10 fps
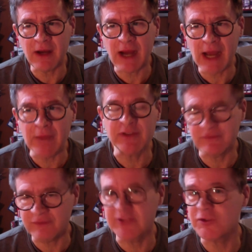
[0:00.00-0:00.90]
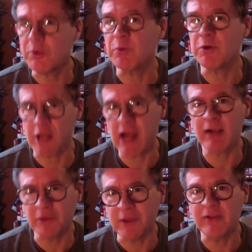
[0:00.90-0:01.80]
I was convinced we were
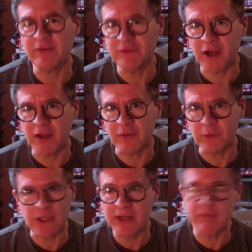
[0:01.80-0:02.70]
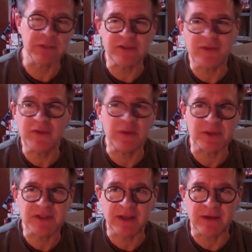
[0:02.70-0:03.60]
not going to fund. We hadn't reached
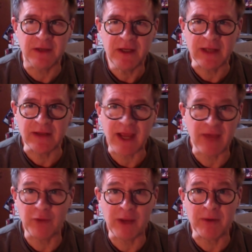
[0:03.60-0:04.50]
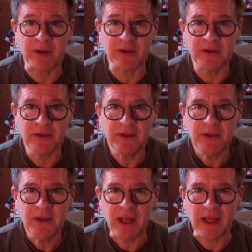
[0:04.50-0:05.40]
50% at the halfway mark.
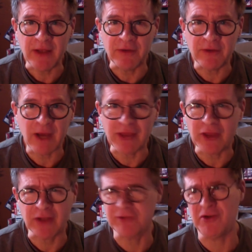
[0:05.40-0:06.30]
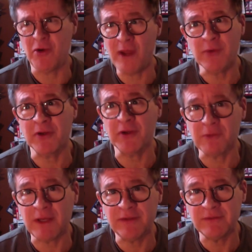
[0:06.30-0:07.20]
And I thought there's no way we're going to
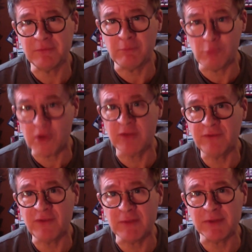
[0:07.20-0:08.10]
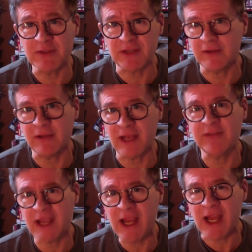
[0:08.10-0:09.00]
raise more than 50% in the
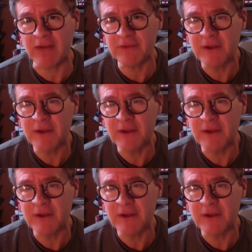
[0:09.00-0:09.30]
last half.